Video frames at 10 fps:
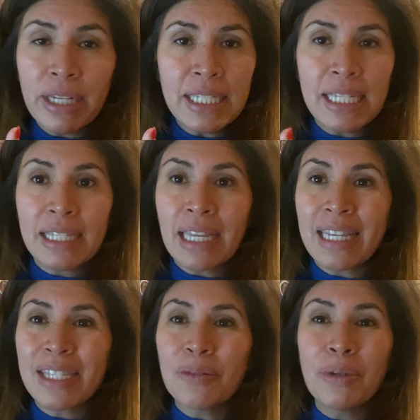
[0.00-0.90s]

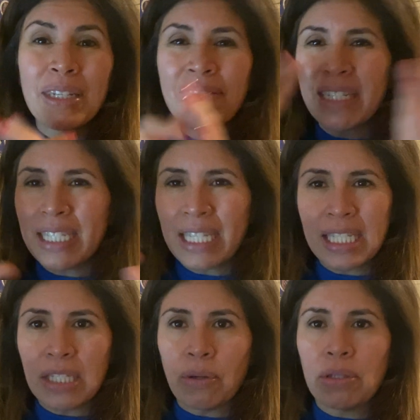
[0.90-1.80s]
exercise, whatever is the
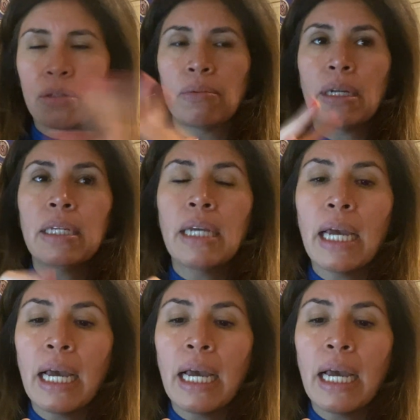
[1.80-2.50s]
situation, right?